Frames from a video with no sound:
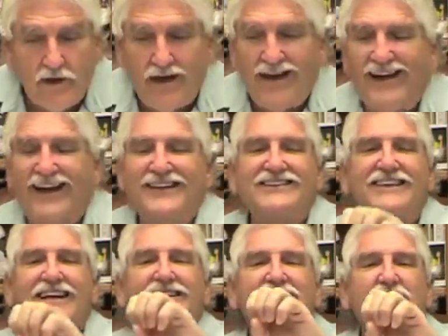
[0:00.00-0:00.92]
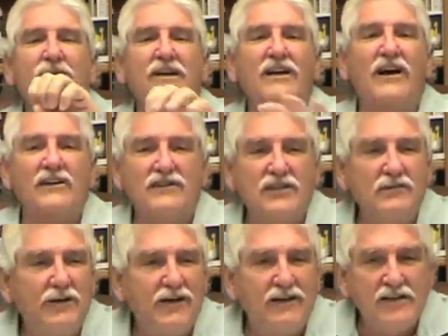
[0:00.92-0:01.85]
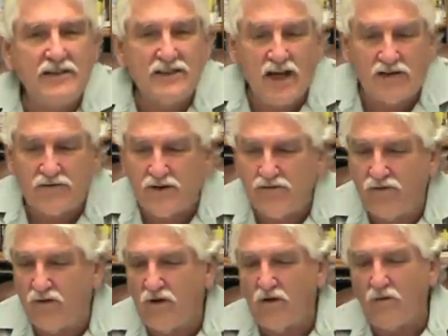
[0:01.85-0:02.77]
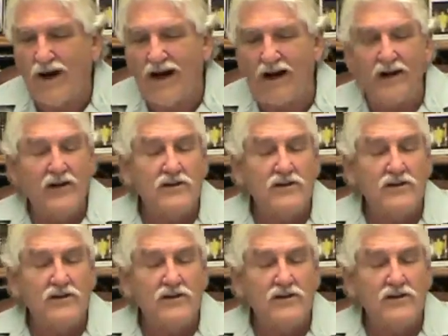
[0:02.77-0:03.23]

And I said, sweetheart, she'd been in this country for a while.